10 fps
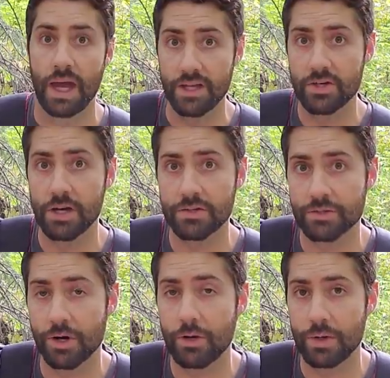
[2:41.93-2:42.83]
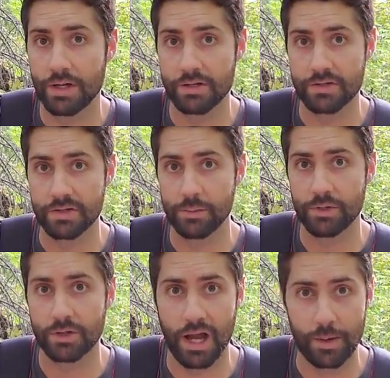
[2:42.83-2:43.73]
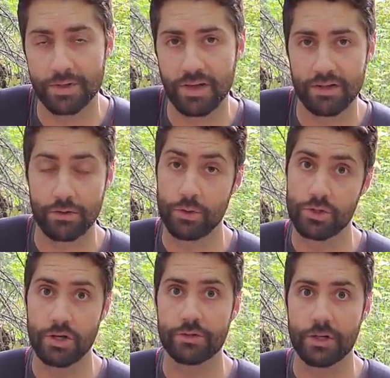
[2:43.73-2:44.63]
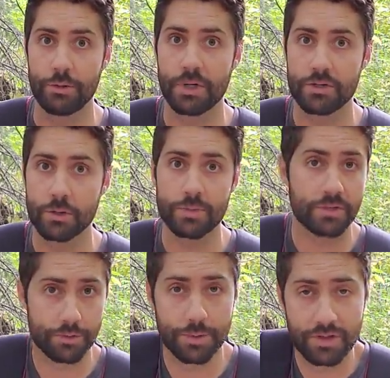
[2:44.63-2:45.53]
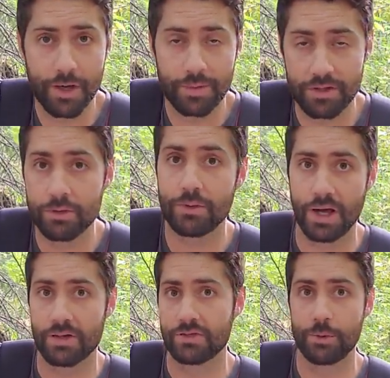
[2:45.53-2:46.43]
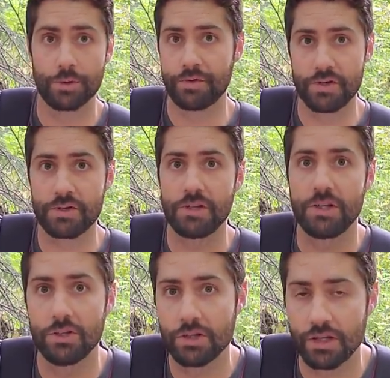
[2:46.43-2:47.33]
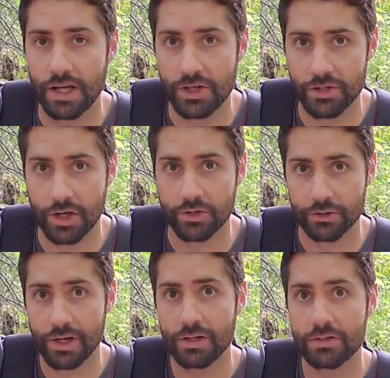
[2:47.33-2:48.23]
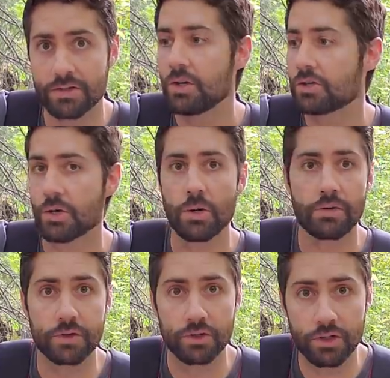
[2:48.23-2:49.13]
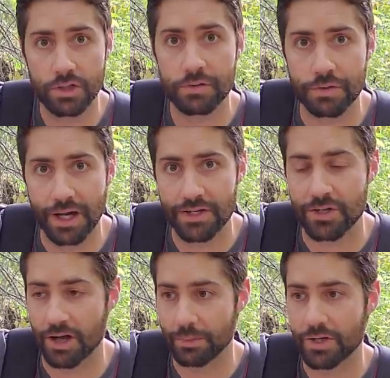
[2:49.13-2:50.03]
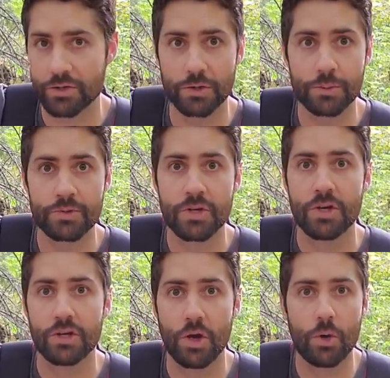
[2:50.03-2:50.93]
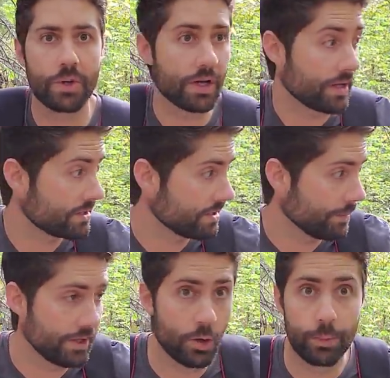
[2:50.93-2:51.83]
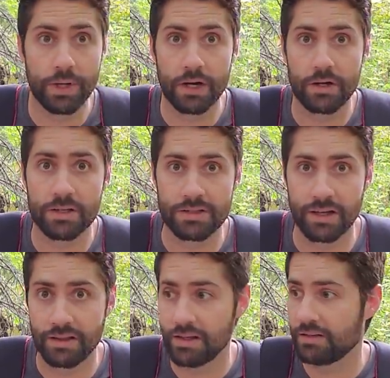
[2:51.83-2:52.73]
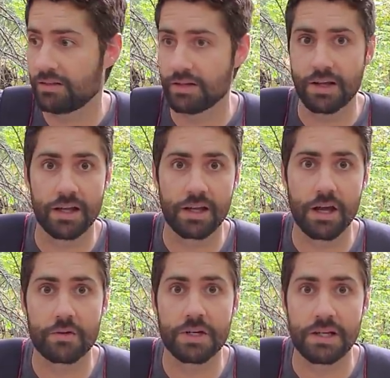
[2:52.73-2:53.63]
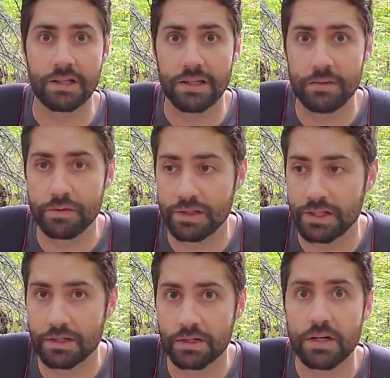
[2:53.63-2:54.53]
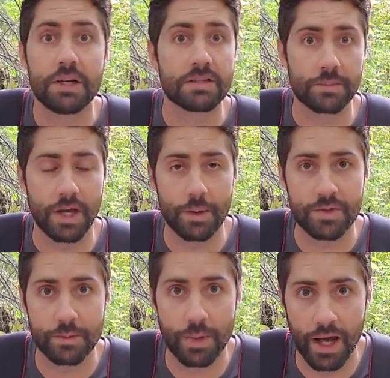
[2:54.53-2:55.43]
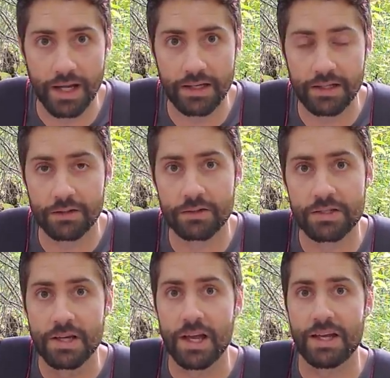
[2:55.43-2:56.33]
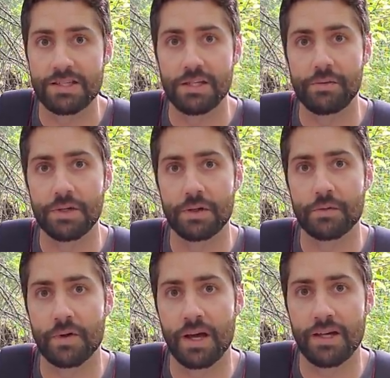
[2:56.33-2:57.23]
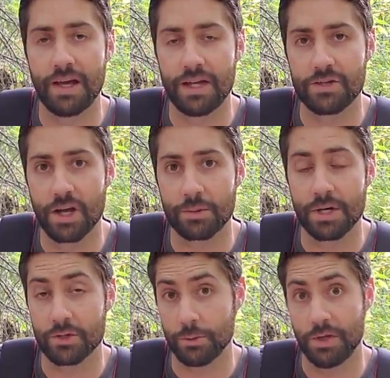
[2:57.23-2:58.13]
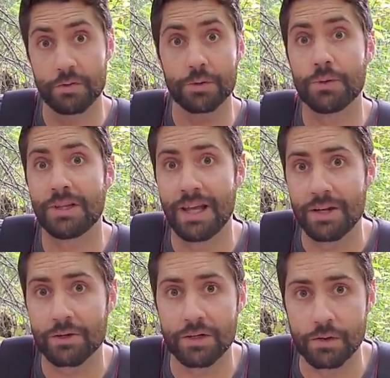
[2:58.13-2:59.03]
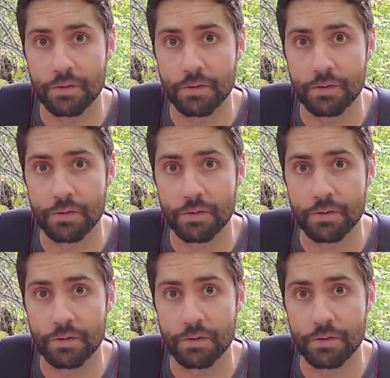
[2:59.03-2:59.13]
Hedgehogs grow in similar habitat to chanterelle mushrooms, and from the top they do kind of superficially look like chanterelles, so if you're looking for hedgehog mushrooms, go in kind of semi-open areas like this that are kind of covered in leaf litter, sometimes in pine needles, and see if you can find a hedgehog mushroom. They fruit later in the